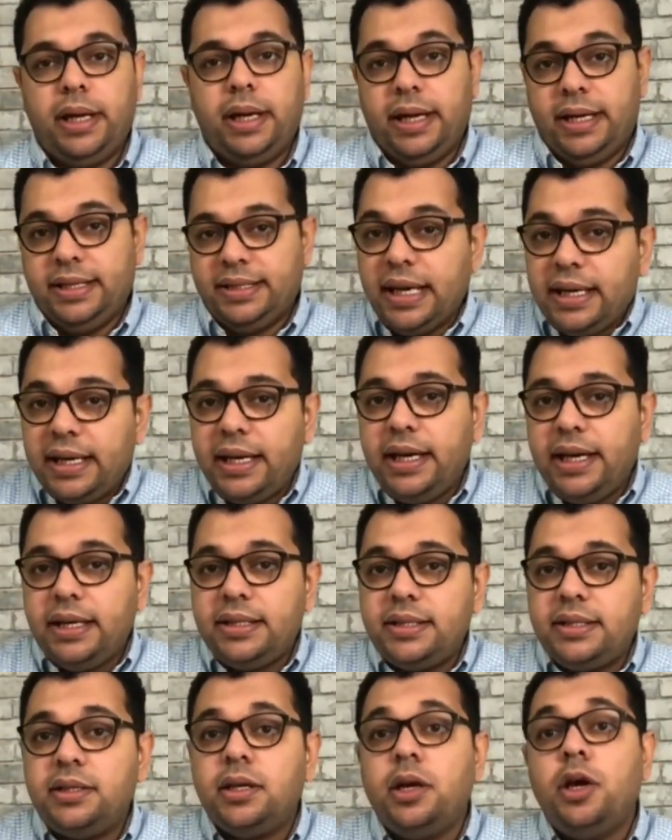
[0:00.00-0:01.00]
In that
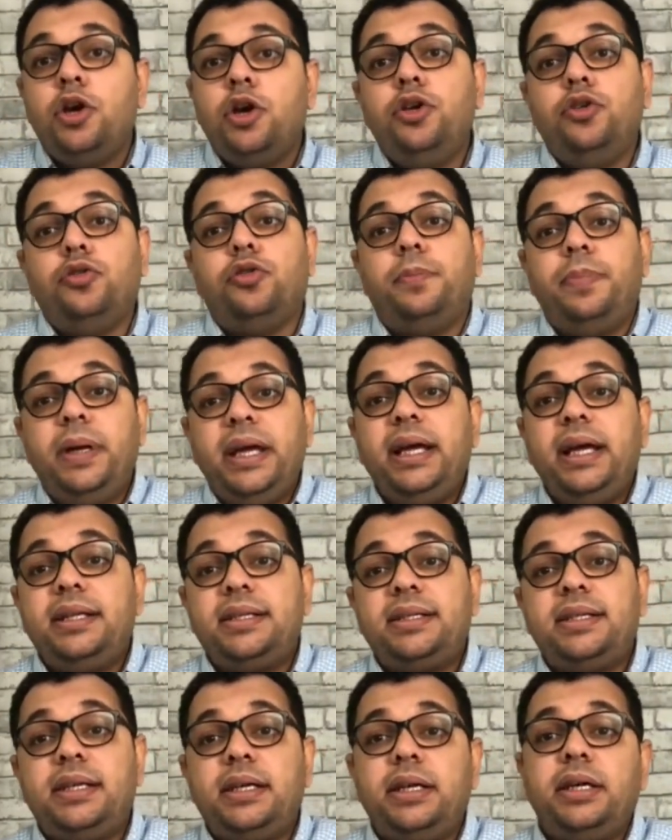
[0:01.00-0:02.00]
case, your
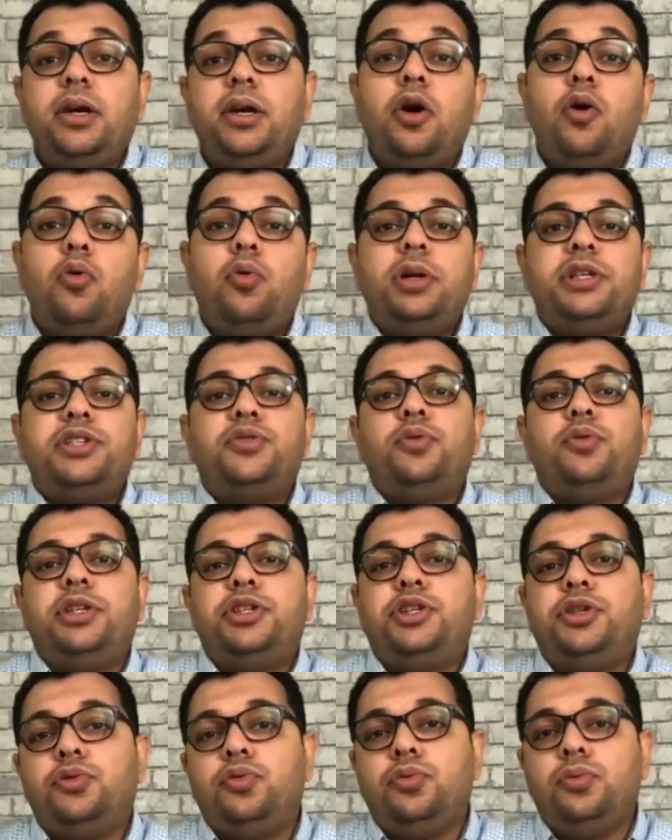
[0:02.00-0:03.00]
PLC will
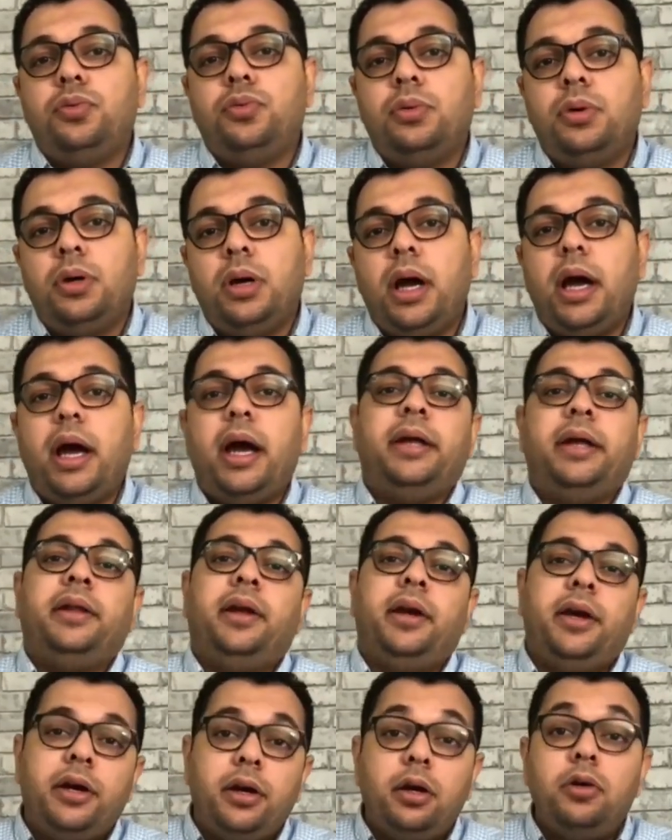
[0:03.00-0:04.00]
switch to an
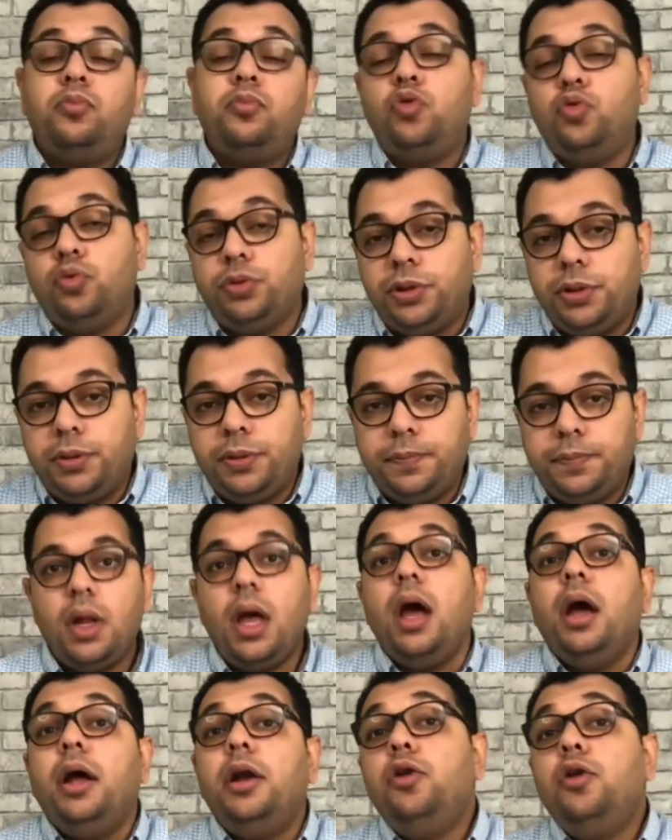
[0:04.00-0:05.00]
error mode.
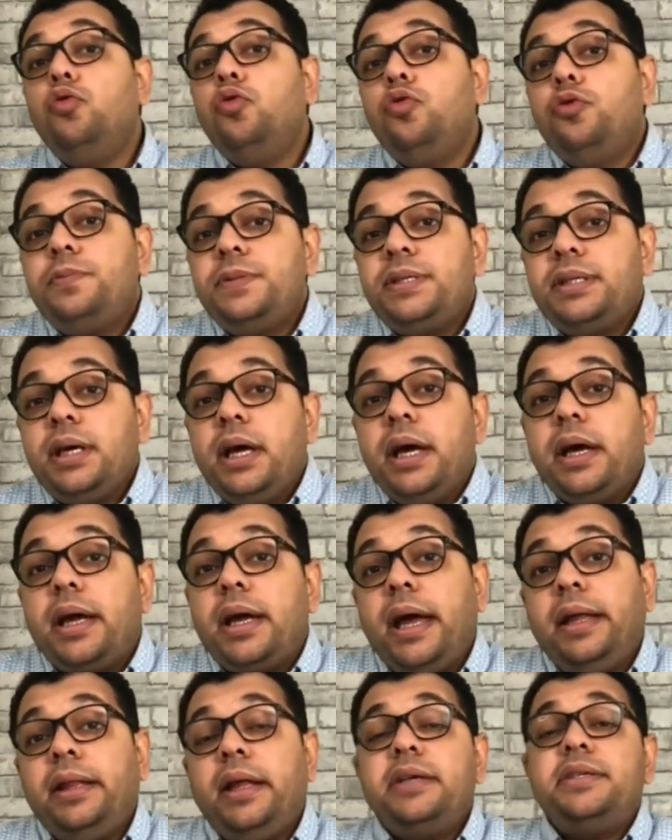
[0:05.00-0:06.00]
Loops
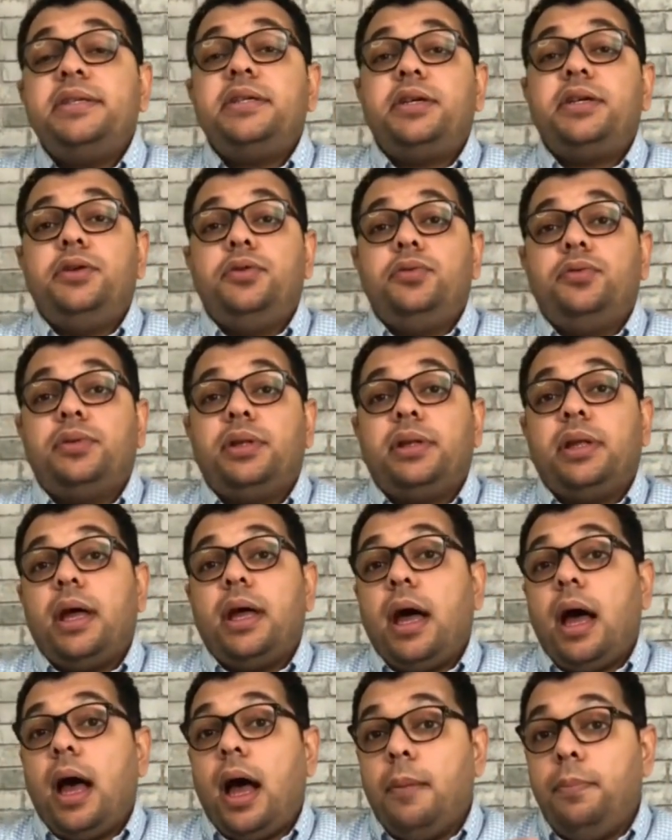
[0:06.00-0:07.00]
can execute
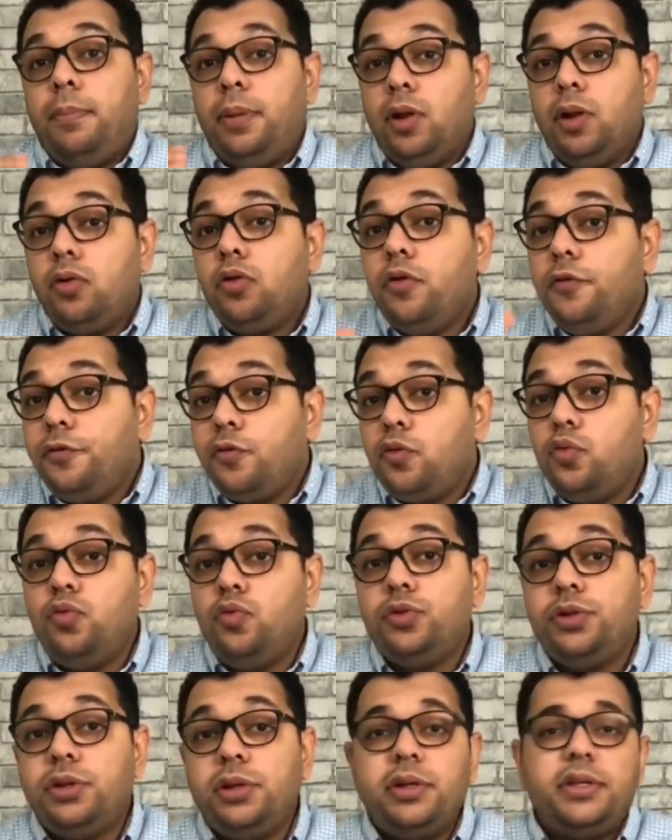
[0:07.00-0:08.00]
a block of
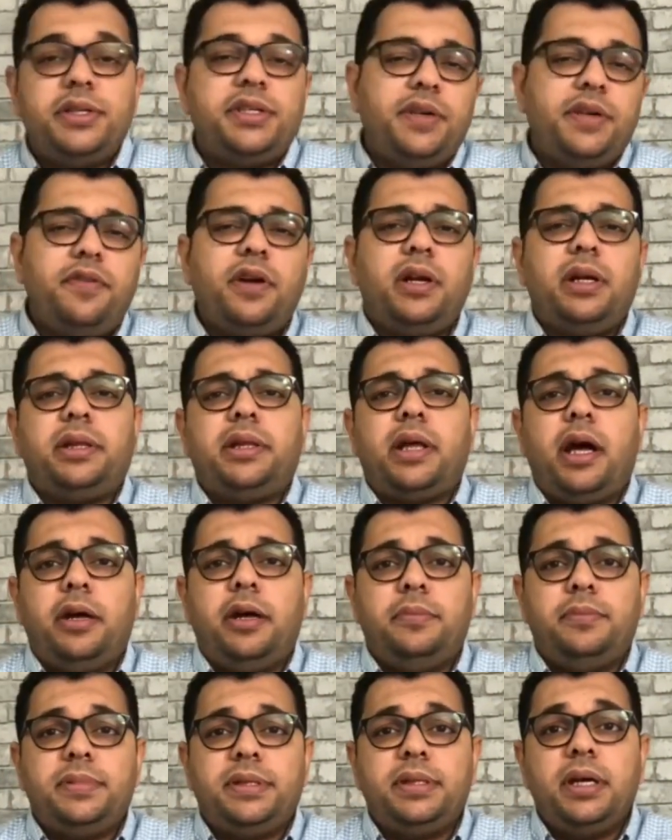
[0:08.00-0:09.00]
code several
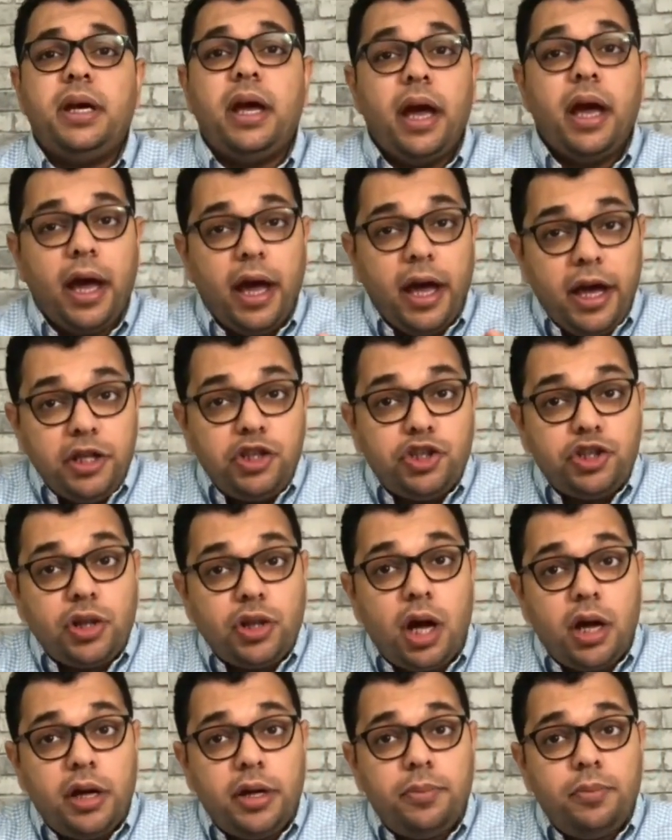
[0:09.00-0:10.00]
times, each
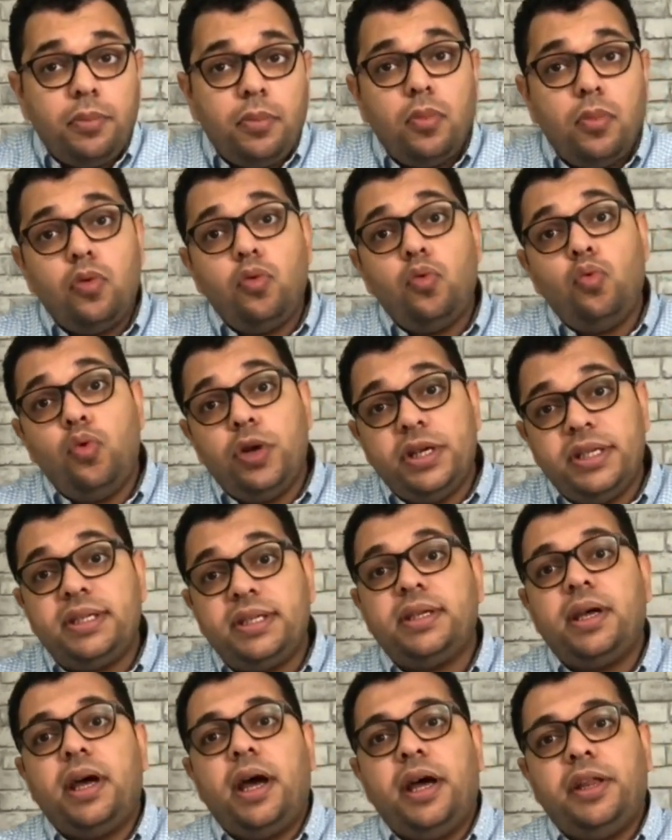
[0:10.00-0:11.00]
time
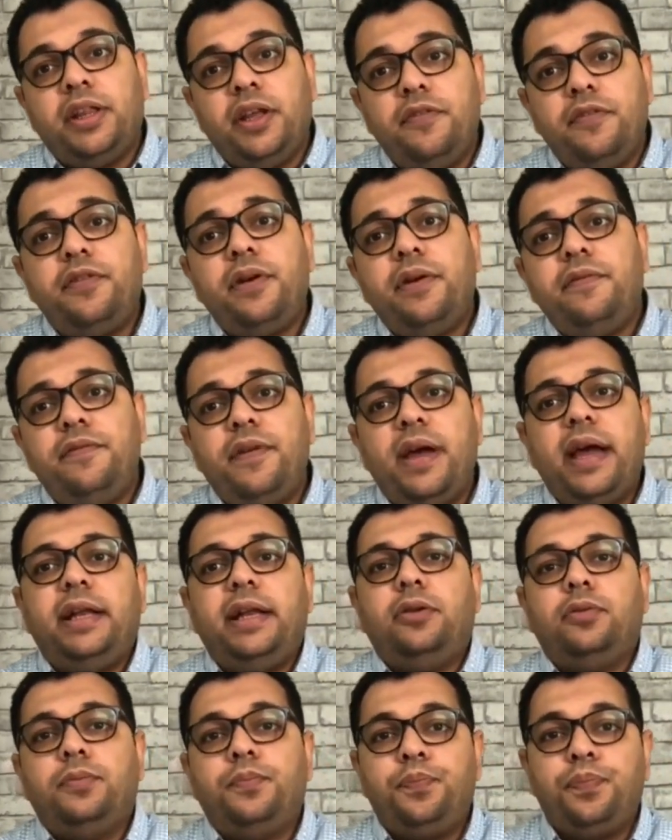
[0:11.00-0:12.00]
with a different value.